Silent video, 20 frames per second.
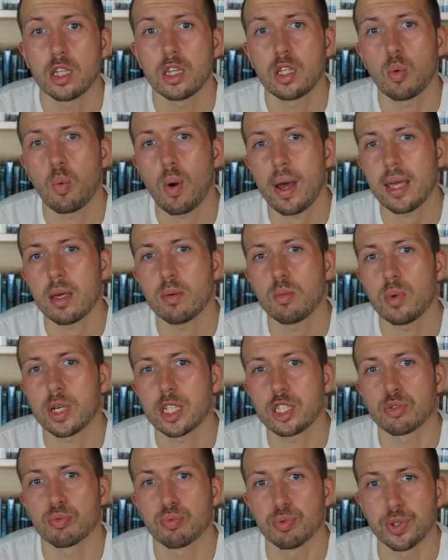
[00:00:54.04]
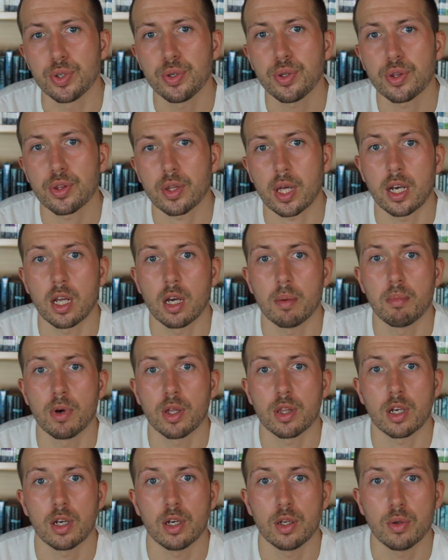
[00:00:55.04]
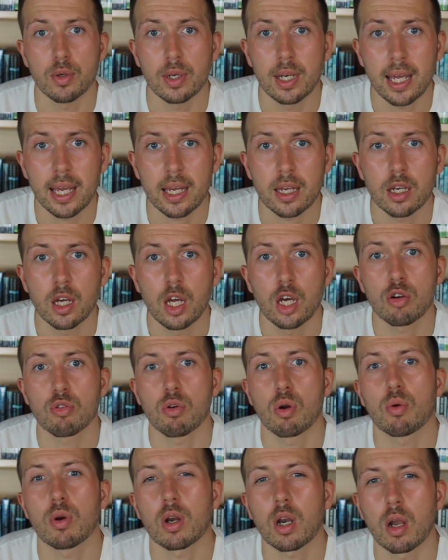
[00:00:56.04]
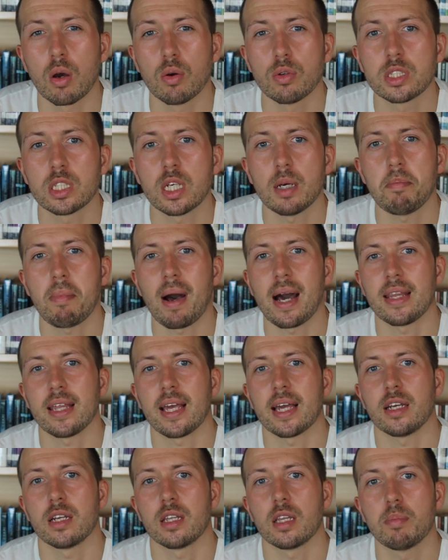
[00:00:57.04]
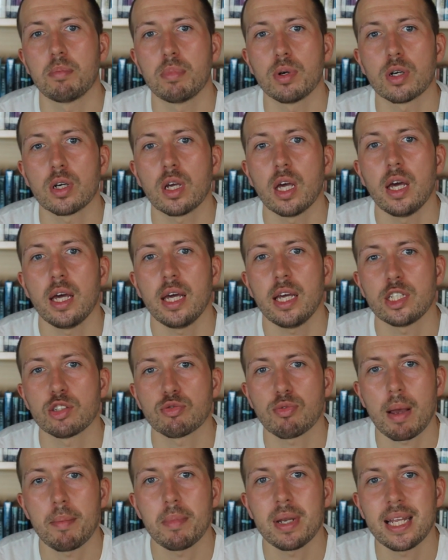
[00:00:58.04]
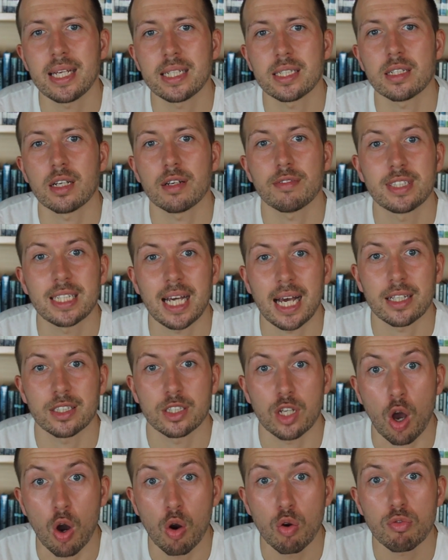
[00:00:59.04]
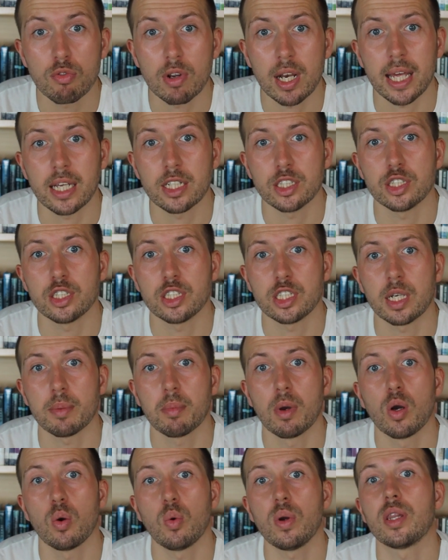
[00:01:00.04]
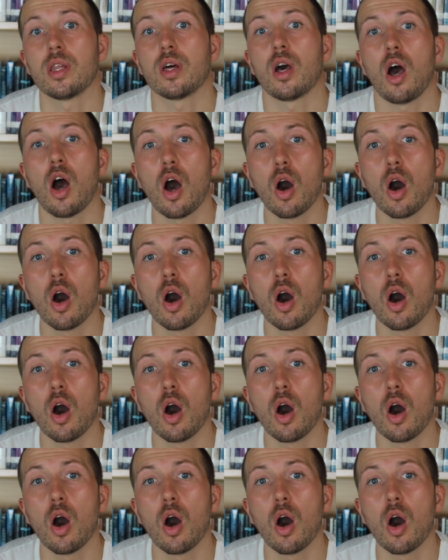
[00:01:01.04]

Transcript: the way in which Ruth and her mother Luling grow closer by the end of the book is reminiscent of Tan's own relationship with her